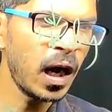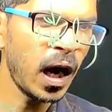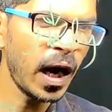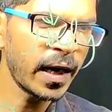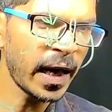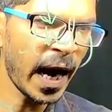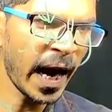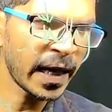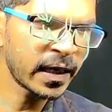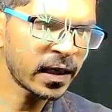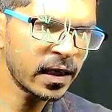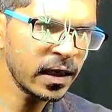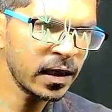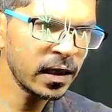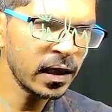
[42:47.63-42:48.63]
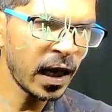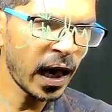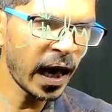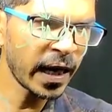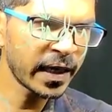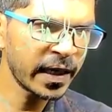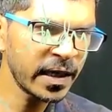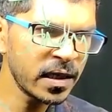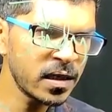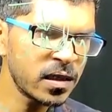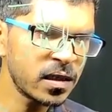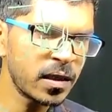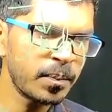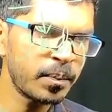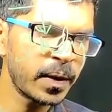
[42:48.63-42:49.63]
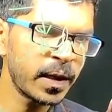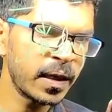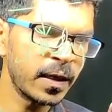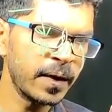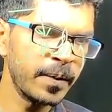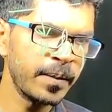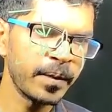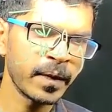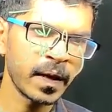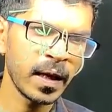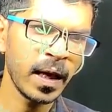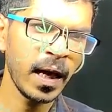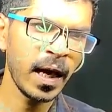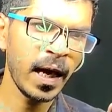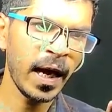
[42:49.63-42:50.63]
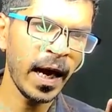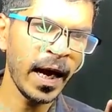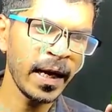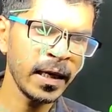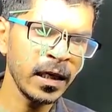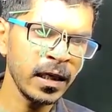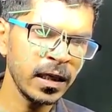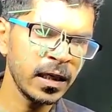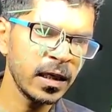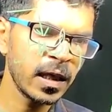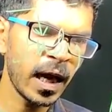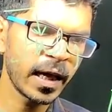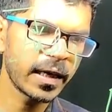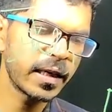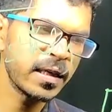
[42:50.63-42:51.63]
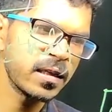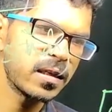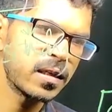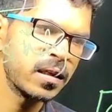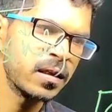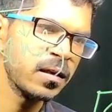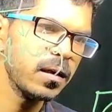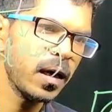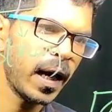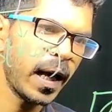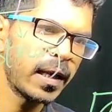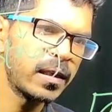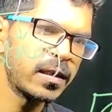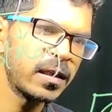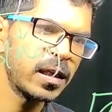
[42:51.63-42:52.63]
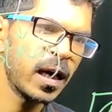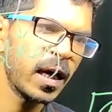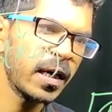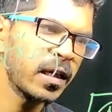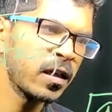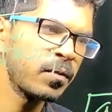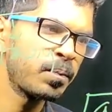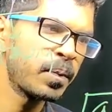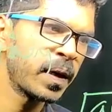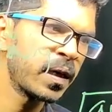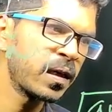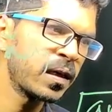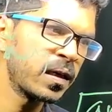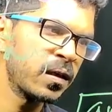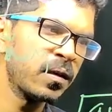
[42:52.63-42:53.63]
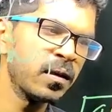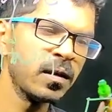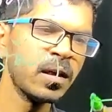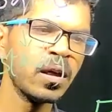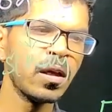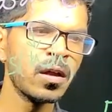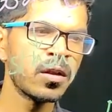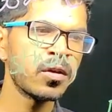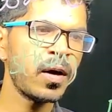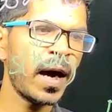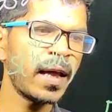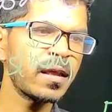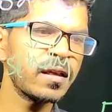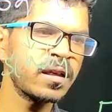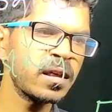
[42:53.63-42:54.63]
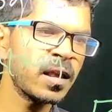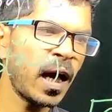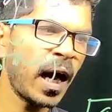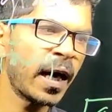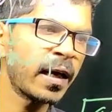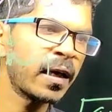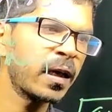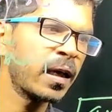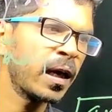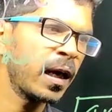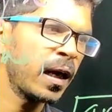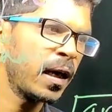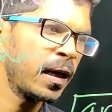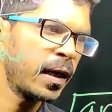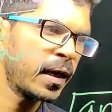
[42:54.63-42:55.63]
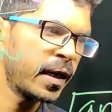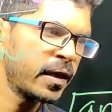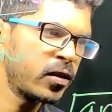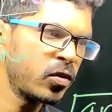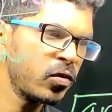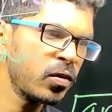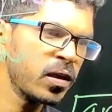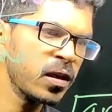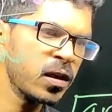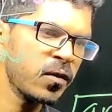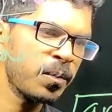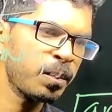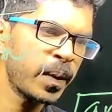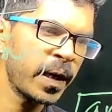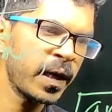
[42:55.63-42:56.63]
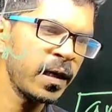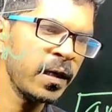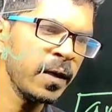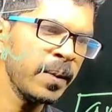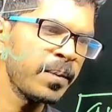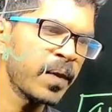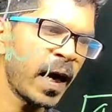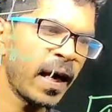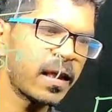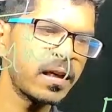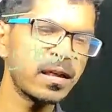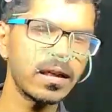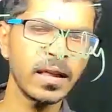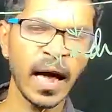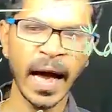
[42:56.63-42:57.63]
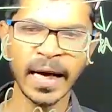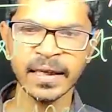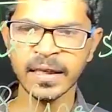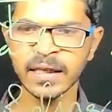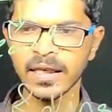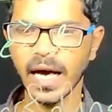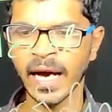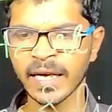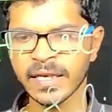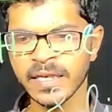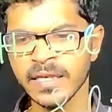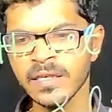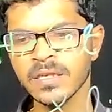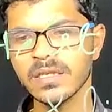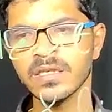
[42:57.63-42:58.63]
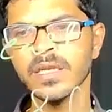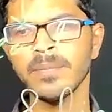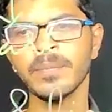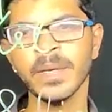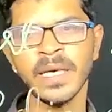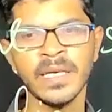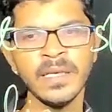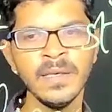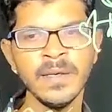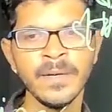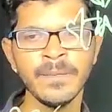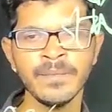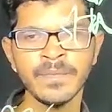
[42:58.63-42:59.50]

are acting against the pain, and is against here, algia is pain here. So as it is reducing the pain, as it is acting against the pain,